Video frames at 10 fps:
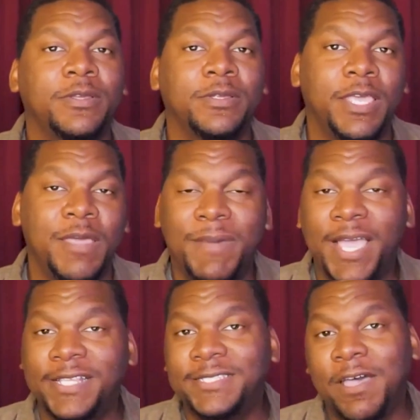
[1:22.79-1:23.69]
It
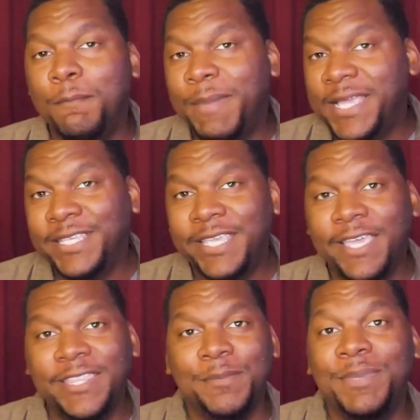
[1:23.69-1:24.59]
might sound basic
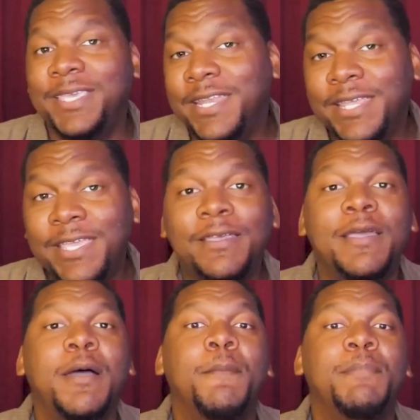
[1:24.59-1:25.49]
in the beginning,
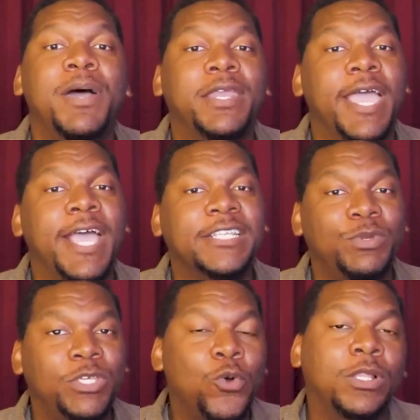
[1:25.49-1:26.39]
but as
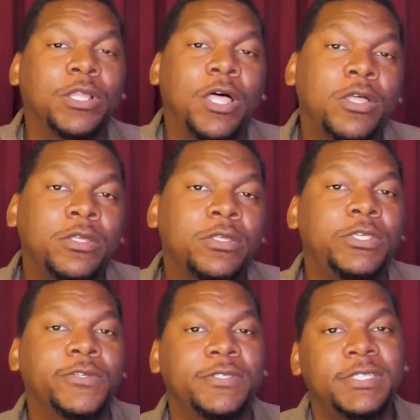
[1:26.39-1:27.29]
we go along,
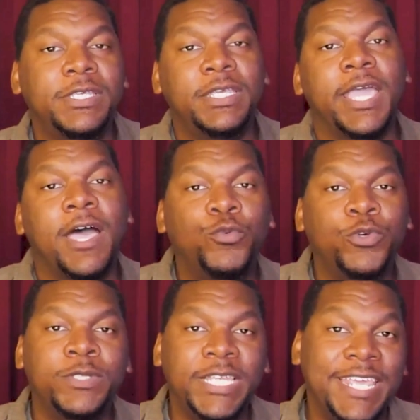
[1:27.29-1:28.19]
you'll see how
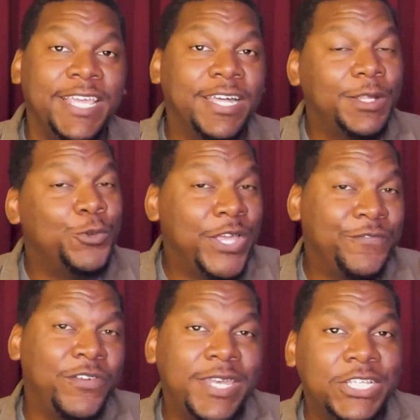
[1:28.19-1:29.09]
we'll need clear
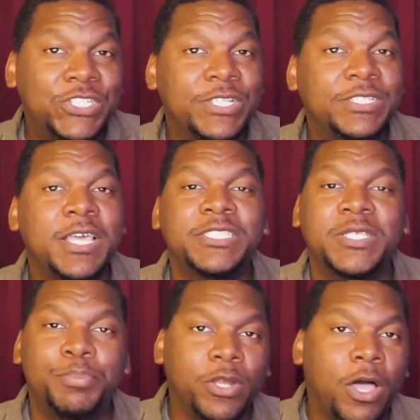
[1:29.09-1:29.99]
definitions to
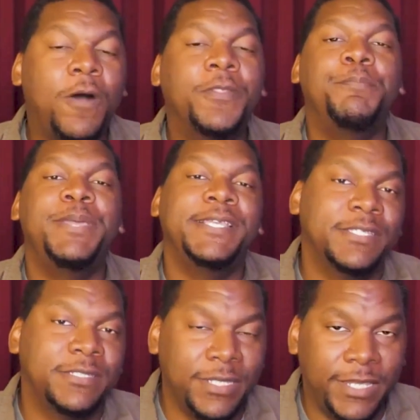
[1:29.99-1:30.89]
put all the
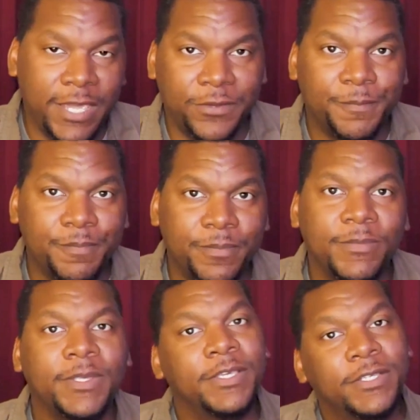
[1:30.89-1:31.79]
pieces together.
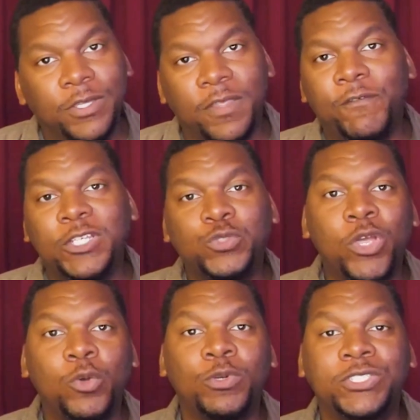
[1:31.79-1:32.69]
So the first
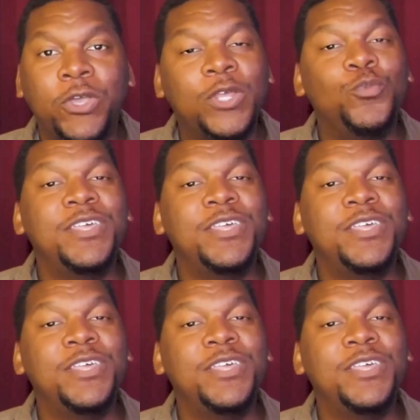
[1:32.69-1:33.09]
word we're starting with